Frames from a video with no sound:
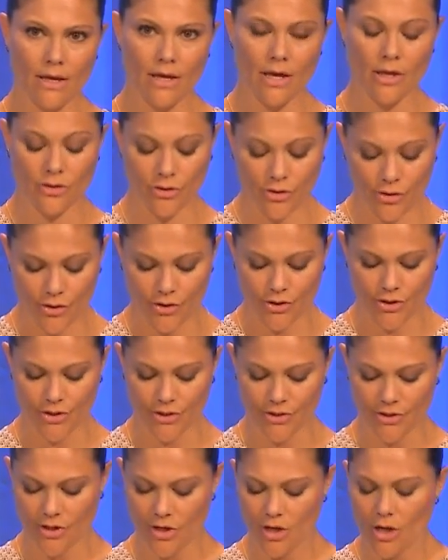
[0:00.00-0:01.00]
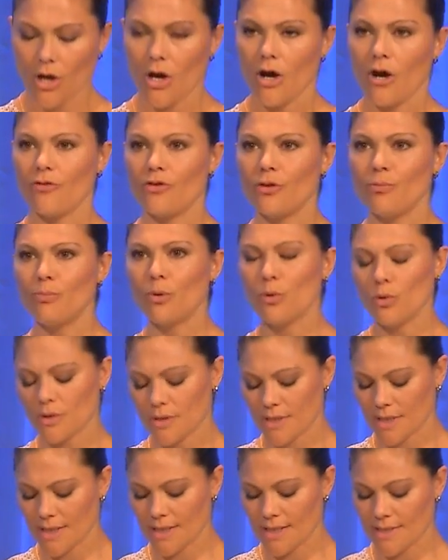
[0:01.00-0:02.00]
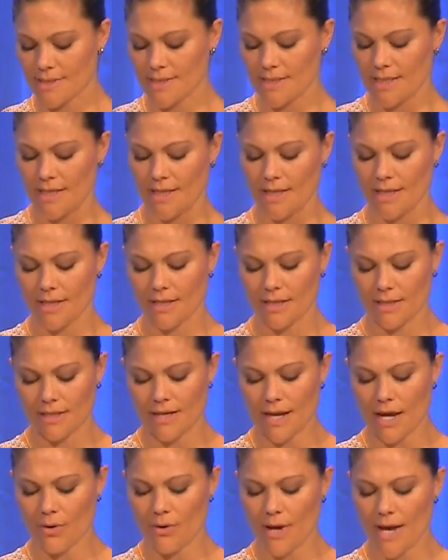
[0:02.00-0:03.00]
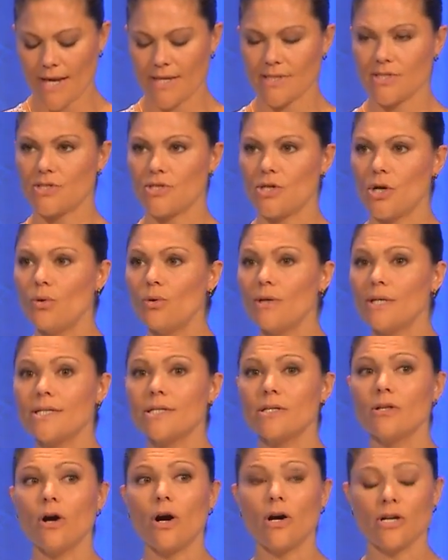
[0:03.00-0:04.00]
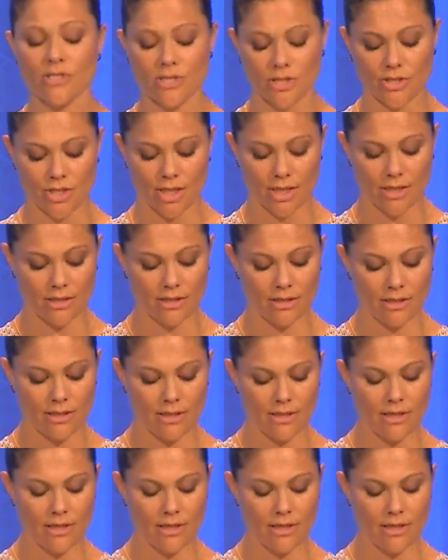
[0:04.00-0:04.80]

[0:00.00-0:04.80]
A third of the Baltic Sea now has so little oxygen